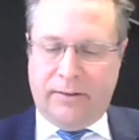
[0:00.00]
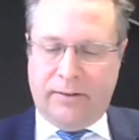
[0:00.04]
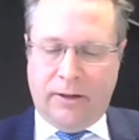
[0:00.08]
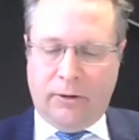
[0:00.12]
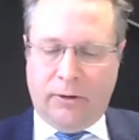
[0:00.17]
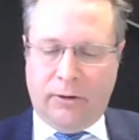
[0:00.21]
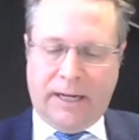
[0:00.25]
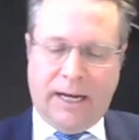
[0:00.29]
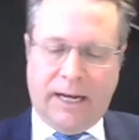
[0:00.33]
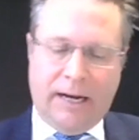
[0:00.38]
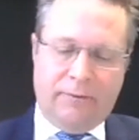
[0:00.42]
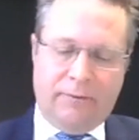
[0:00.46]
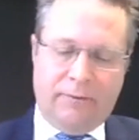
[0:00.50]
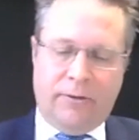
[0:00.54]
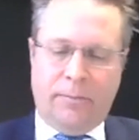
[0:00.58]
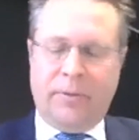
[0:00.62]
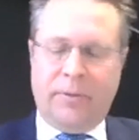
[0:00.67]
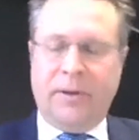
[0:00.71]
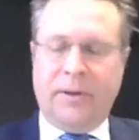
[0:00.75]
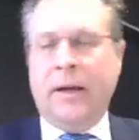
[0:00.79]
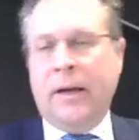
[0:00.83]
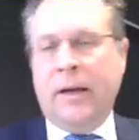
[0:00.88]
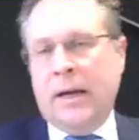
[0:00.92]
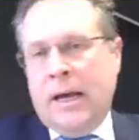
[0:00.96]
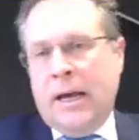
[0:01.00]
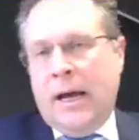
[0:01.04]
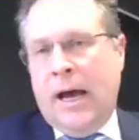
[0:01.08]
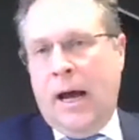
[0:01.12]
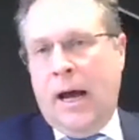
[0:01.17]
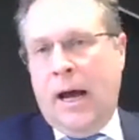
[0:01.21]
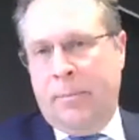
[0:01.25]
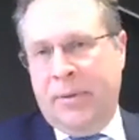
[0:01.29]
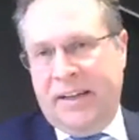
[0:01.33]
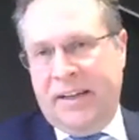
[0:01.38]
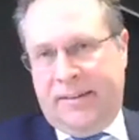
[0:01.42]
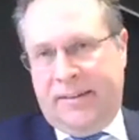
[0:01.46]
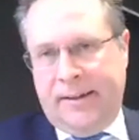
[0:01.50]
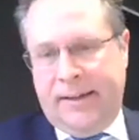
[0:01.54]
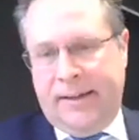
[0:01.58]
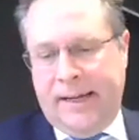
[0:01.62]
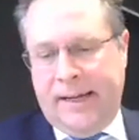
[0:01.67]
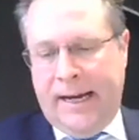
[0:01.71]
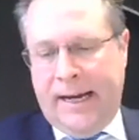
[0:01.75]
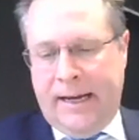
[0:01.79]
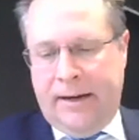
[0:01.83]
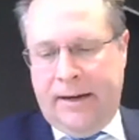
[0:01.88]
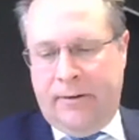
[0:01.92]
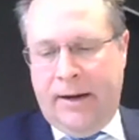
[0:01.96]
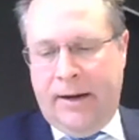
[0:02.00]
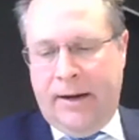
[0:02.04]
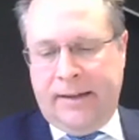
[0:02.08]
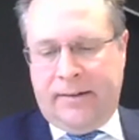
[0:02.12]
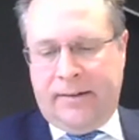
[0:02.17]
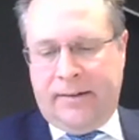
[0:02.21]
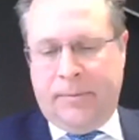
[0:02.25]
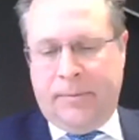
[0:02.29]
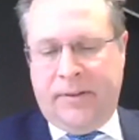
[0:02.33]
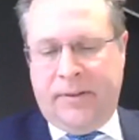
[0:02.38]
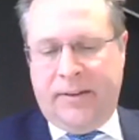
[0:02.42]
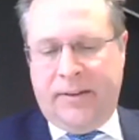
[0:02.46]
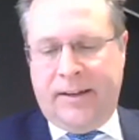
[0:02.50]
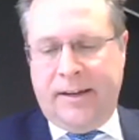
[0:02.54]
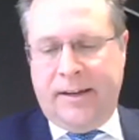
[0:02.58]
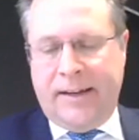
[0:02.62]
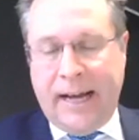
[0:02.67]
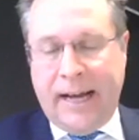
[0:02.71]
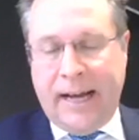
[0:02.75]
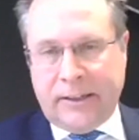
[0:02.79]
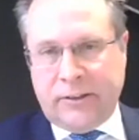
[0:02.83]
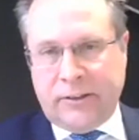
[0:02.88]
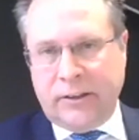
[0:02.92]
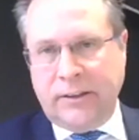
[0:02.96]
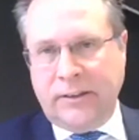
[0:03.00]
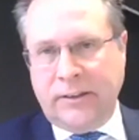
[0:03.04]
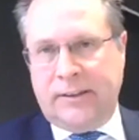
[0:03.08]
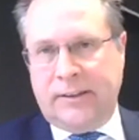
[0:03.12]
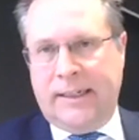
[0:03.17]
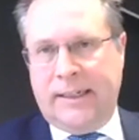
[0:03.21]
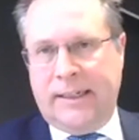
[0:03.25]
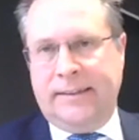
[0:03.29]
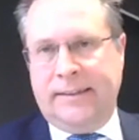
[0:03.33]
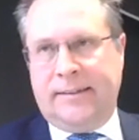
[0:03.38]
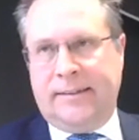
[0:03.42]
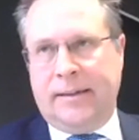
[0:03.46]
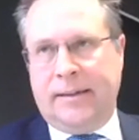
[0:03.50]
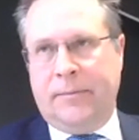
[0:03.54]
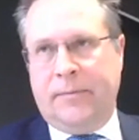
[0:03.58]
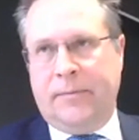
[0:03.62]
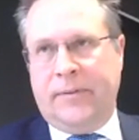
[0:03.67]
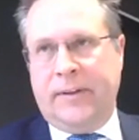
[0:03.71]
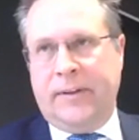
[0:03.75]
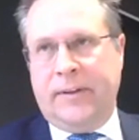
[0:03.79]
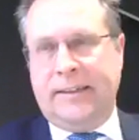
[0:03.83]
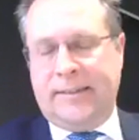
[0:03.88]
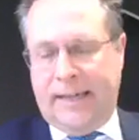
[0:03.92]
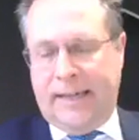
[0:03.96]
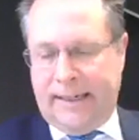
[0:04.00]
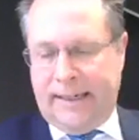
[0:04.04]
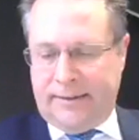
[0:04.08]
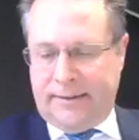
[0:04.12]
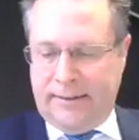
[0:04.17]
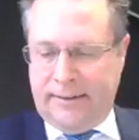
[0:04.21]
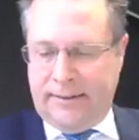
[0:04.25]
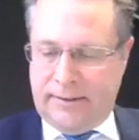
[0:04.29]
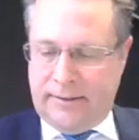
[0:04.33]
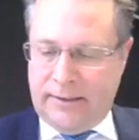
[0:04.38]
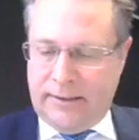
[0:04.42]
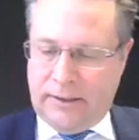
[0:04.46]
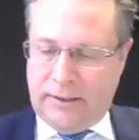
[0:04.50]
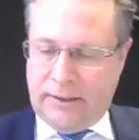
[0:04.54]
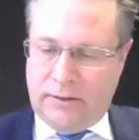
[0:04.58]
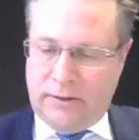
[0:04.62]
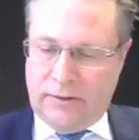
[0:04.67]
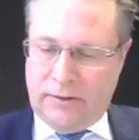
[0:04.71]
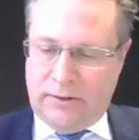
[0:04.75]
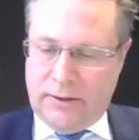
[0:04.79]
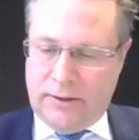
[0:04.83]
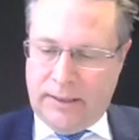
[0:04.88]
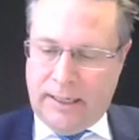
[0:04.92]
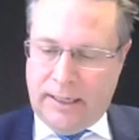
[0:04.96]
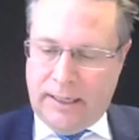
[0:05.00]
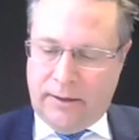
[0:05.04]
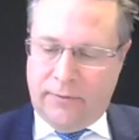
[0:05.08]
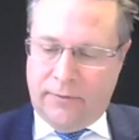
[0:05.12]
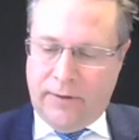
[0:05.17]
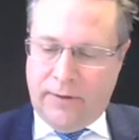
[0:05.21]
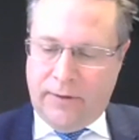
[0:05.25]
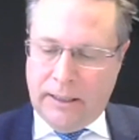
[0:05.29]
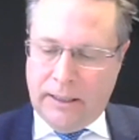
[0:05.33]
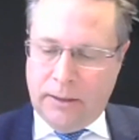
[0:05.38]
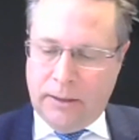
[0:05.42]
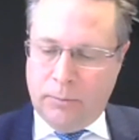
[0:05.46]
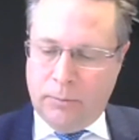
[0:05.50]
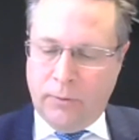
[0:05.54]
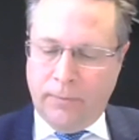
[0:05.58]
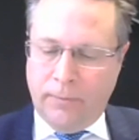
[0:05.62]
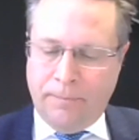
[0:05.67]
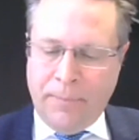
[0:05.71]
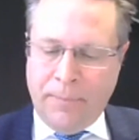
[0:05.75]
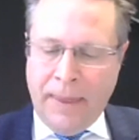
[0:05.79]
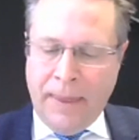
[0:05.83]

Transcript: And I'll cover a bit today around some of the deductions and some of the tax concessions that are available.